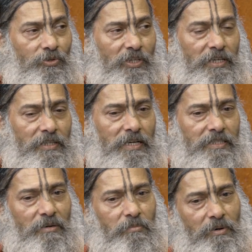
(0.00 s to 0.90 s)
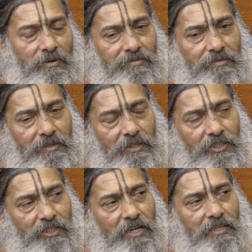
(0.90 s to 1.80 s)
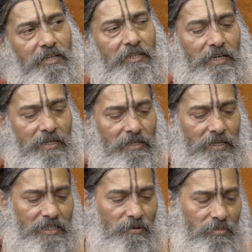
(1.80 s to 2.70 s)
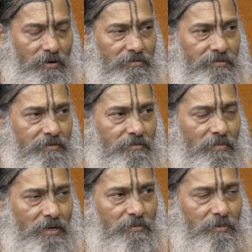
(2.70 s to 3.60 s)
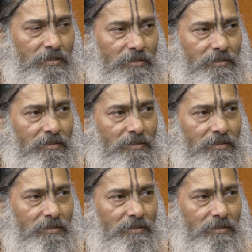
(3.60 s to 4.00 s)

take the example of Krishna and then take the example of Mahatma Gandhi.